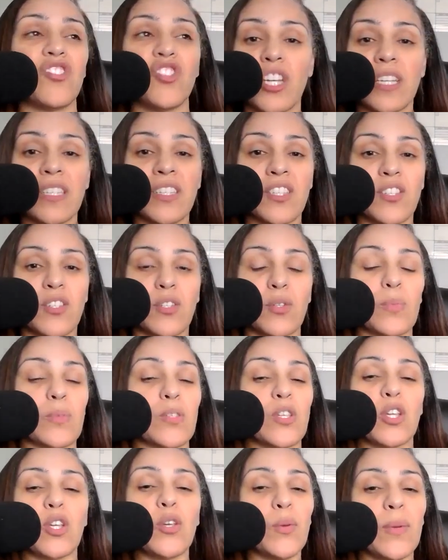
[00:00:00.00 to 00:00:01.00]
chest
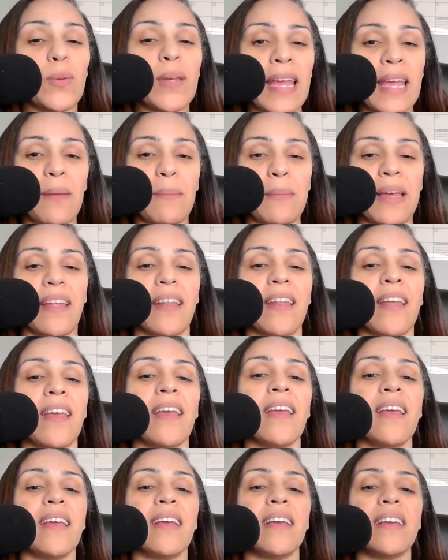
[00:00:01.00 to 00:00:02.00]
tubes, you name it.
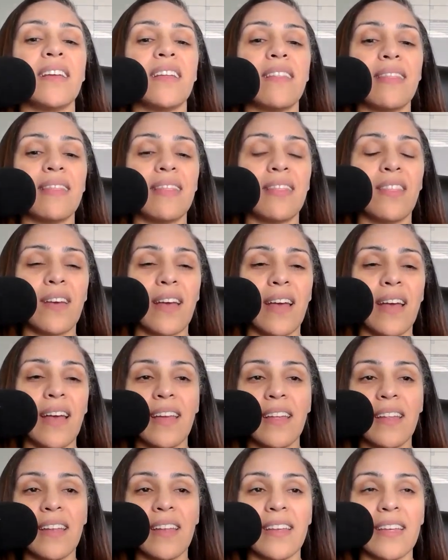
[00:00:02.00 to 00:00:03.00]

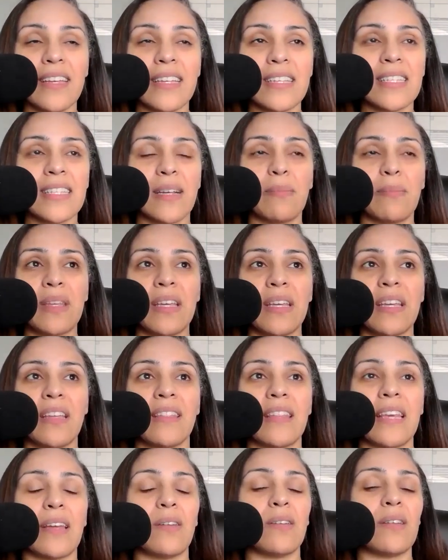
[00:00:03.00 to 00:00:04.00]
That is
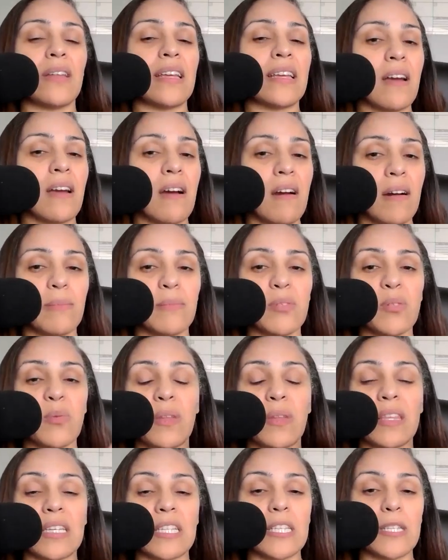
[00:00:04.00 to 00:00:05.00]
something that it comes
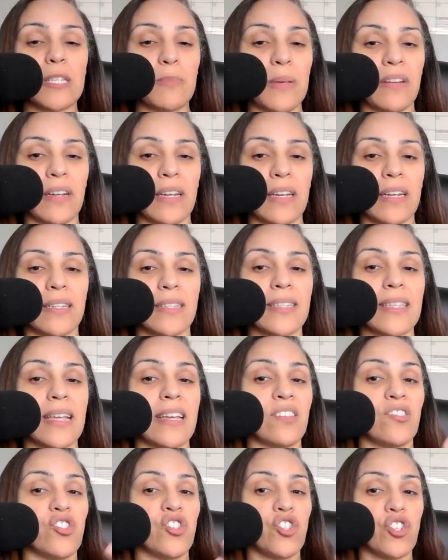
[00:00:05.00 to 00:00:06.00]
with experience
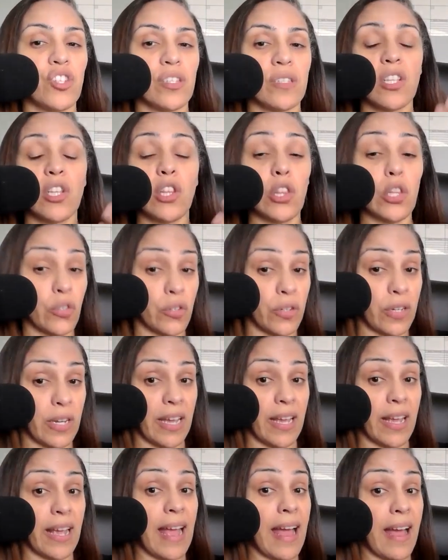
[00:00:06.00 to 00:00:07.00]
in just
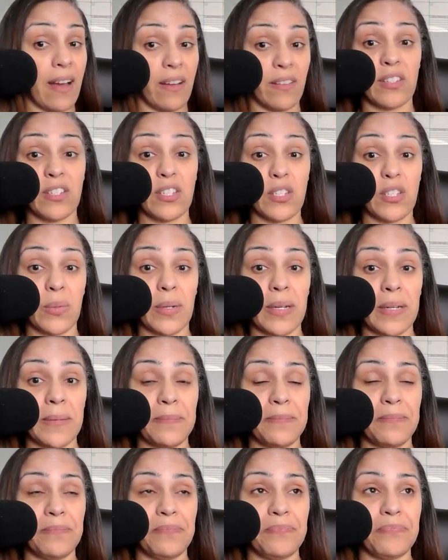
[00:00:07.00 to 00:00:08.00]
learning how to do it.
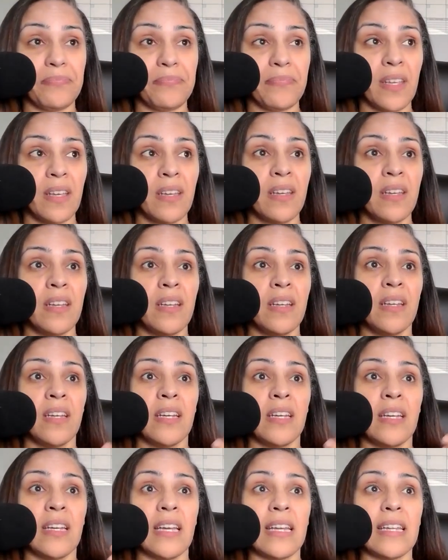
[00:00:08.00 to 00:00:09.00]

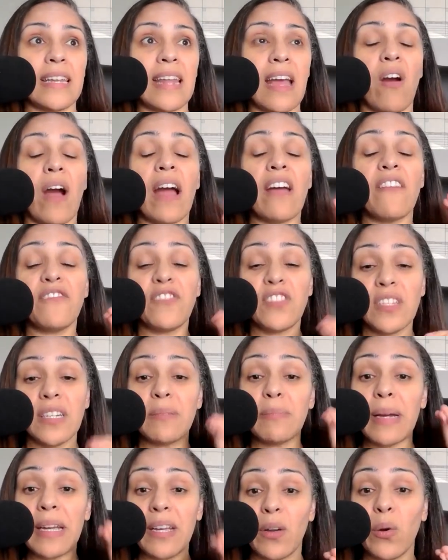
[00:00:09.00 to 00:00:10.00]
Now, I've
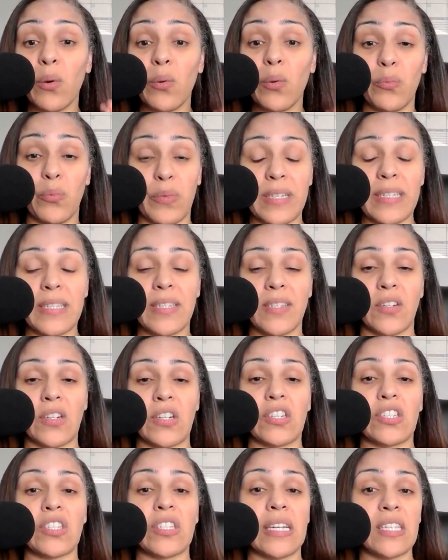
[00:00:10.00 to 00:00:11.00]
done my own
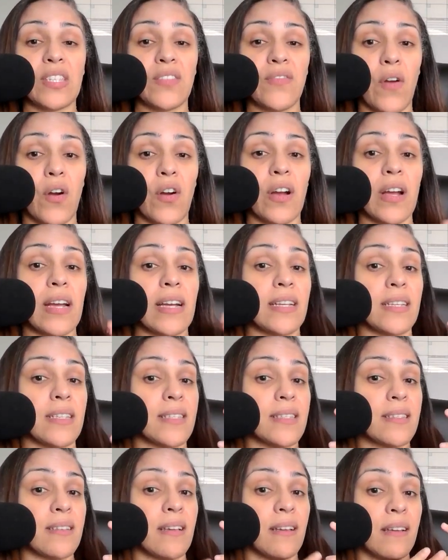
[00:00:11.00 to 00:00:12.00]
research as far
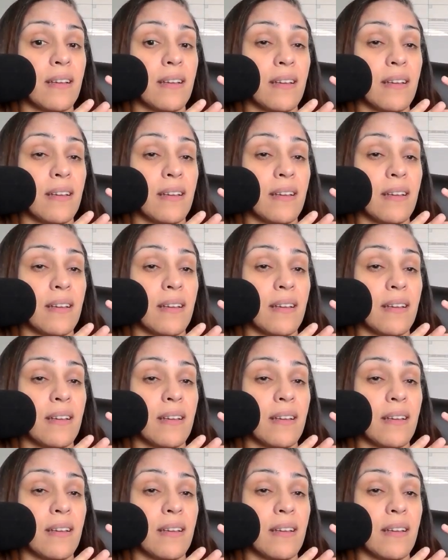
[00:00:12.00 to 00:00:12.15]
as